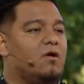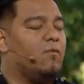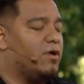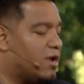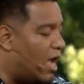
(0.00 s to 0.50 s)

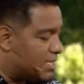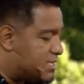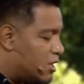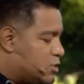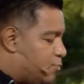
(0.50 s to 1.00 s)
when God
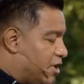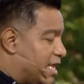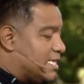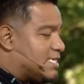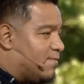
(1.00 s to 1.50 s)
starts
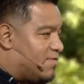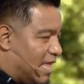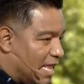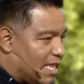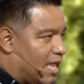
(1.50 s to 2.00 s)
breaking some
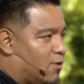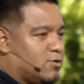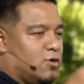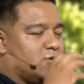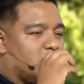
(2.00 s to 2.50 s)
thinking
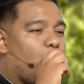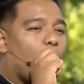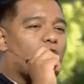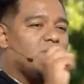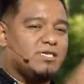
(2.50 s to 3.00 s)
or some
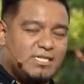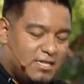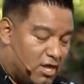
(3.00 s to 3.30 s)
words